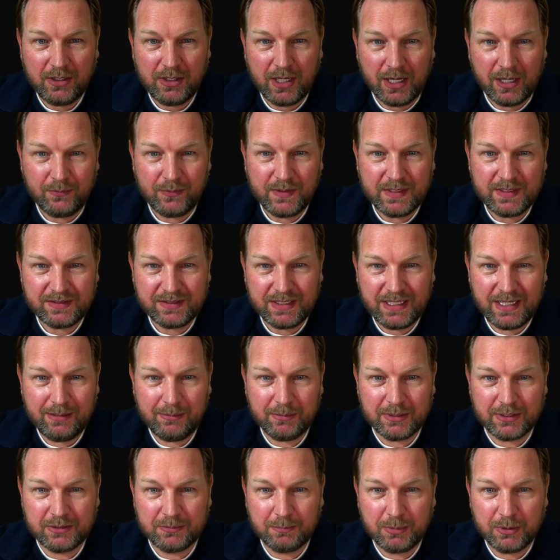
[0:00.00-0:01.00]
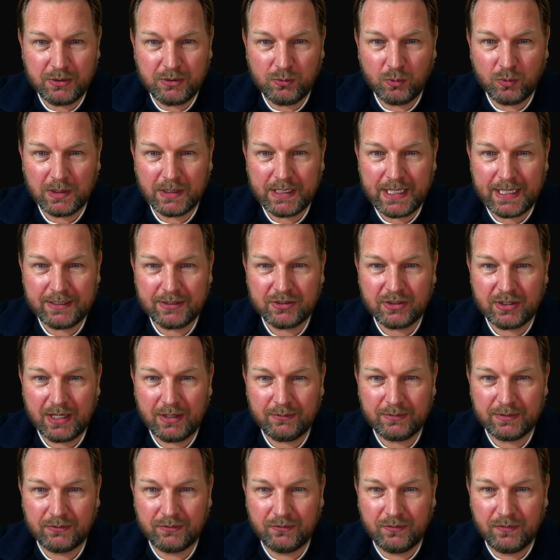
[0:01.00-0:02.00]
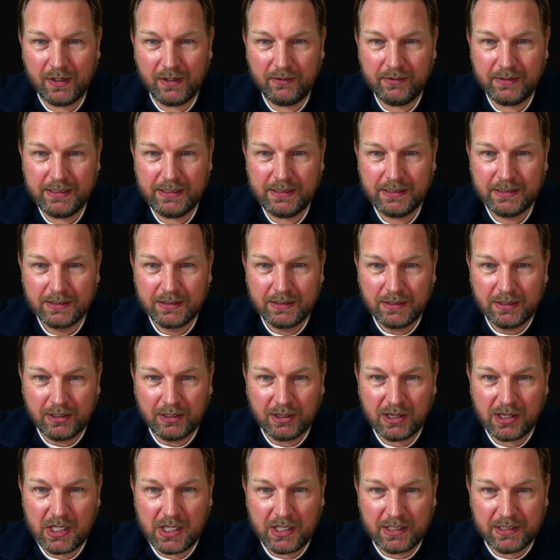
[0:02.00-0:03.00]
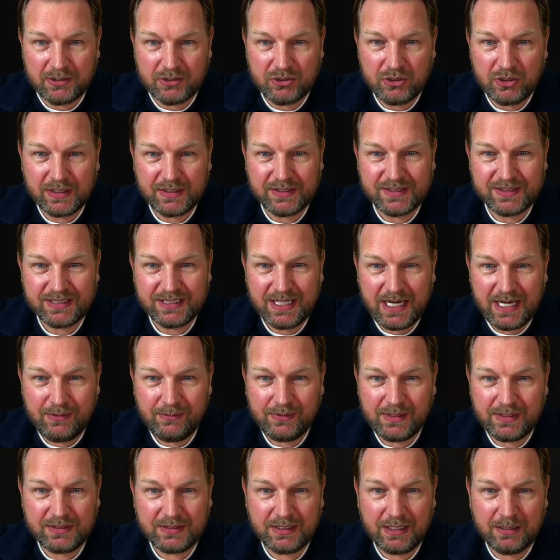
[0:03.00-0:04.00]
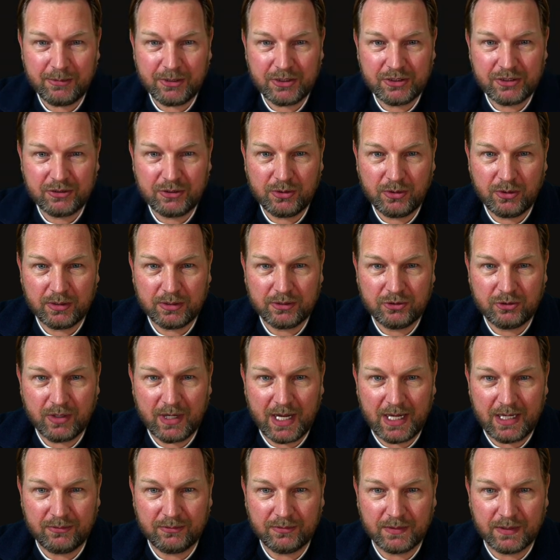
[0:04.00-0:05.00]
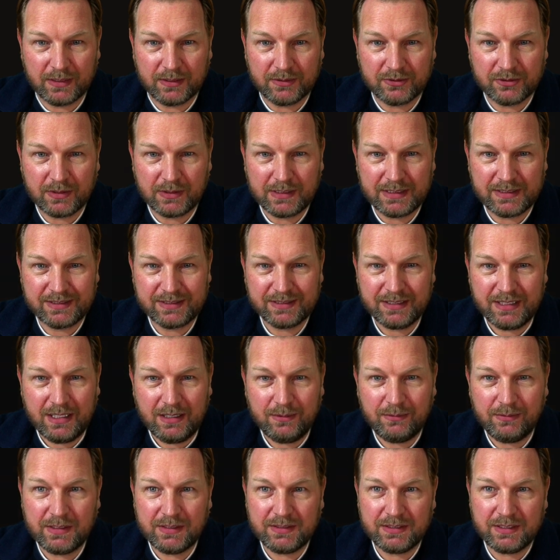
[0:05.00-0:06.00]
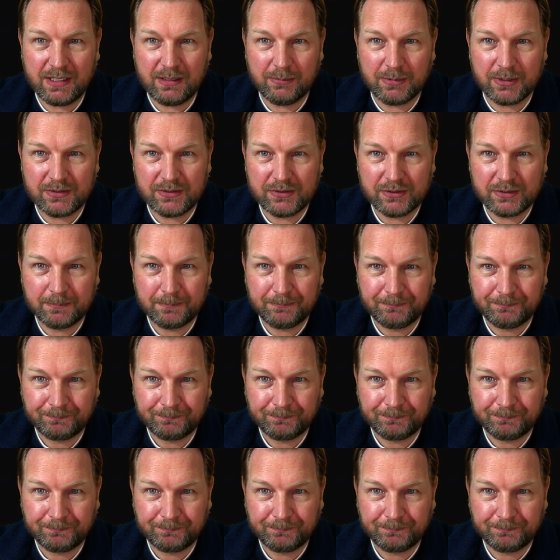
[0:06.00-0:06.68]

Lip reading: you have this image, but you would like to have it very large. You can save this image to your drive here. So let's save this image.